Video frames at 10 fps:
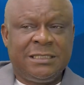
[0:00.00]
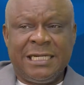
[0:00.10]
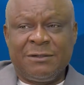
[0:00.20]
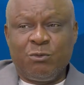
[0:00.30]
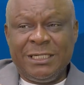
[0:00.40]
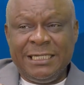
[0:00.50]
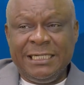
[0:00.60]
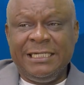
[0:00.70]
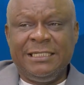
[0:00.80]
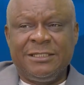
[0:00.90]
that we
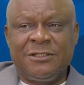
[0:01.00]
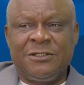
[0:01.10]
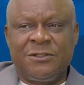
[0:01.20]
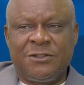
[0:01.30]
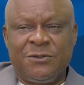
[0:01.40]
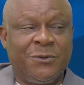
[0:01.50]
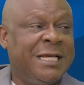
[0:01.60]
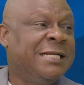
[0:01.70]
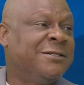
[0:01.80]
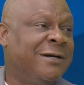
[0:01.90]
need to
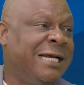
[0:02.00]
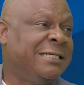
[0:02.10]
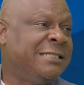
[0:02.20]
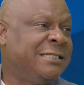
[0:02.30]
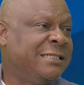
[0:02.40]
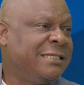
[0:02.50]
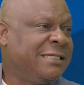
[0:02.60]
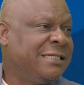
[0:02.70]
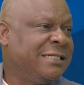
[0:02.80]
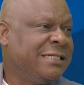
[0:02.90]
get right.
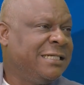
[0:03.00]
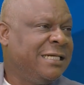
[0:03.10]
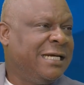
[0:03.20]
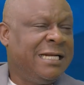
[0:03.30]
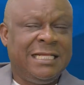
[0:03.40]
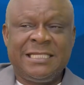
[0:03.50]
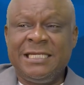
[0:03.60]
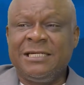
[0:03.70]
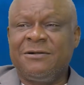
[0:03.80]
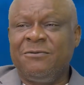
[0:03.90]
And I
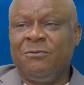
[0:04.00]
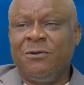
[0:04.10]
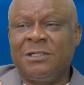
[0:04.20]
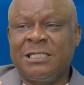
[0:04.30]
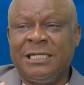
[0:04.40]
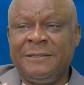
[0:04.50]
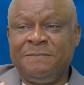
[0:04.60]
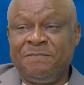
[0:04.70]
think what